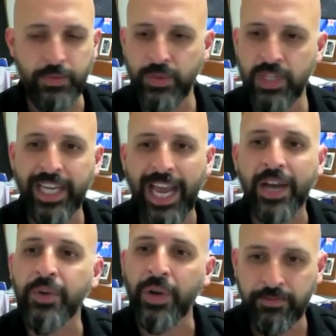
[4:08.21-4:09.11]
It was like, how
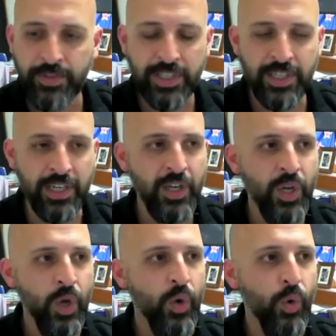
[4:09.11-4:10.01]
do I fit in
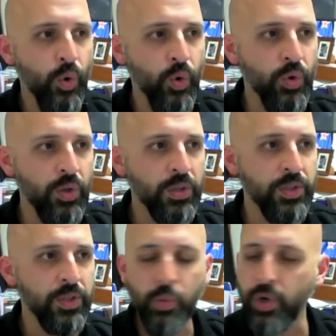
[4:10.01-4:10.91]
all
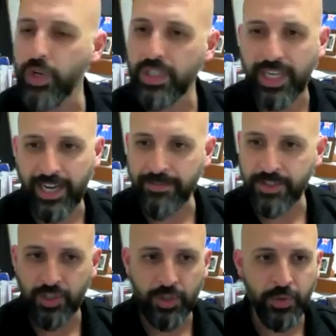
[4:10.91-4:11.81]
the work that I have to
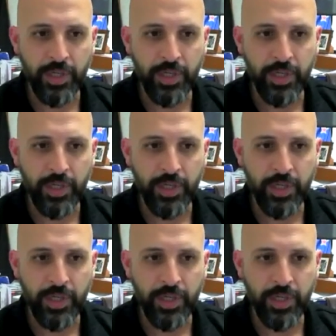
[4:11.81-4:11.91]
do